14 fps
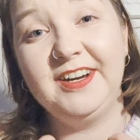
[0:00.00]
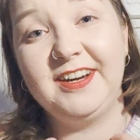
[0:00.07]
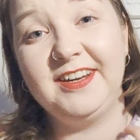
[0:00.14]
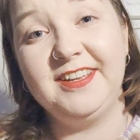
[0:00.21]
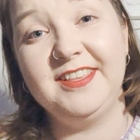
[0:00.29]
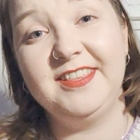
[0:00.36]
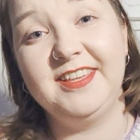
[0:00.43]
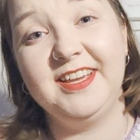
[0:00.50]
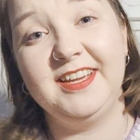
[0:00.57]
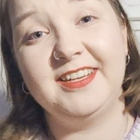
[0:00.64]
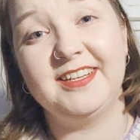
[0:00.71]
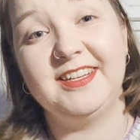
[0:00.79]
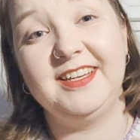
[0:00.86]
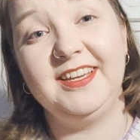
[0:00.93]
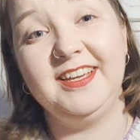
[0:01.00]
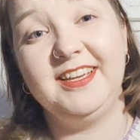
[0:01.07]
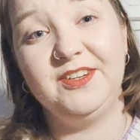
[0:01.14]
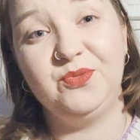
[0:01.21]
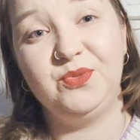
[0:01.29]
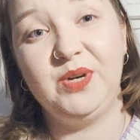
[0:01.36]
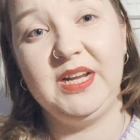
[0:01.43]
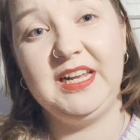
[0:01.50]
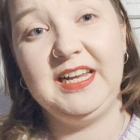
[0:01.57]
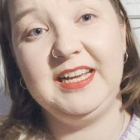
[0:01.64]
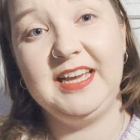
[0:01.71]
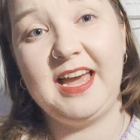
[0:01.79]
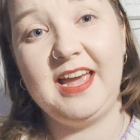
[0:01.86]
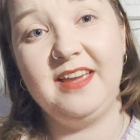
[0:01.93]
I think it really
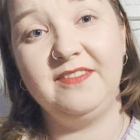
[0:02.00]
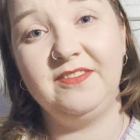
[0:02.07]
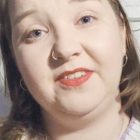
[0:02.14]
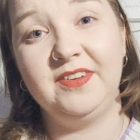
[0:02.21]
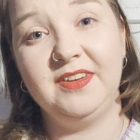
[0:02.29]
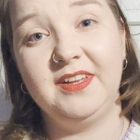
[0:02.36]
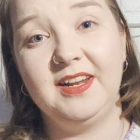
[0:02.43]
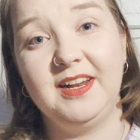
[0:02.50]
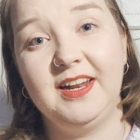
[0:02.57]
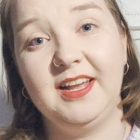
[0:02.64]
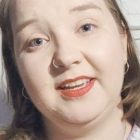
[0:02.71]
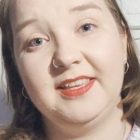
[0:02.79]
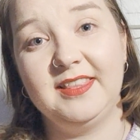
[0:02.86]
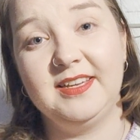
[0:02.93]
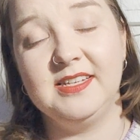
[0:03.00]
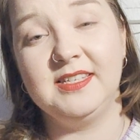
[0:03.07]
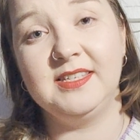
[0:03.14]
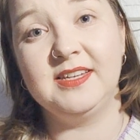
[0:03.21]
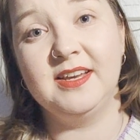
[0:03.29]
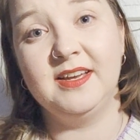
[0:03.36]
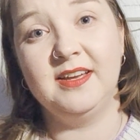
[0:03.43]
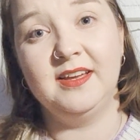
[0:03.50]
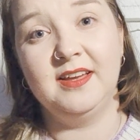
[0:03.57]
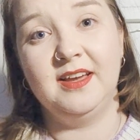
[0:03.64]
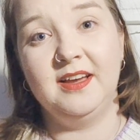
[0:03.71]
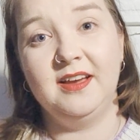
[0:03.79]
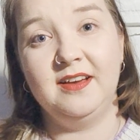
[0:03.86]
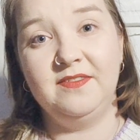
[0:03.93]
gave like this
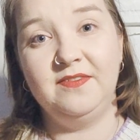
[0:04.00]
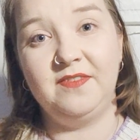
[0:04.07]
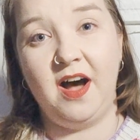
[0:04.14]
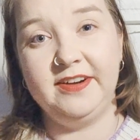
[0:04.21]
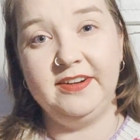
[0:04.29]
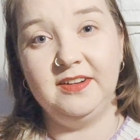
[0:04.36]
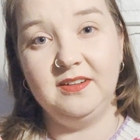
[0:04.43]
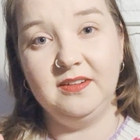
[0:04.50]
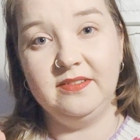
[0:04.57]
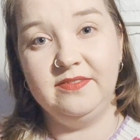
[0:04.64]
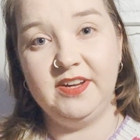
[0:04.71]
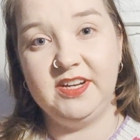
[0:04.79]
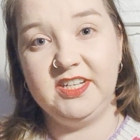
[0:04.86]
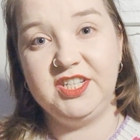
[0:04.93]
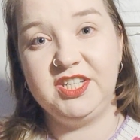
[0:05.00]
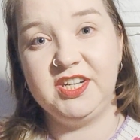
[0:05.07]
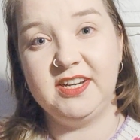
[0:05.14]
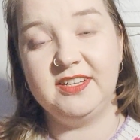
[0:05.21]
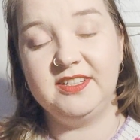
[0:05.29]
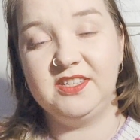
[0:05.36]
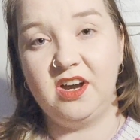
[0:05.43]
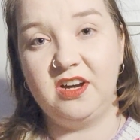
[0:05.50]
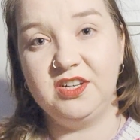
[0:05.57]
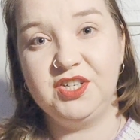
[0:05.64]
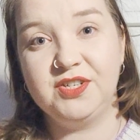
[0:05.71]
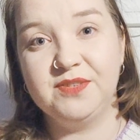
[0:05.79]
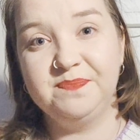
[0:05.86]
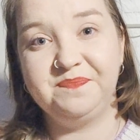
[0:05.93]
final finishing
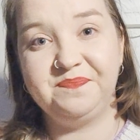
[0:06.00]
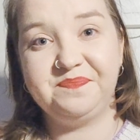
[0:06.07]
touch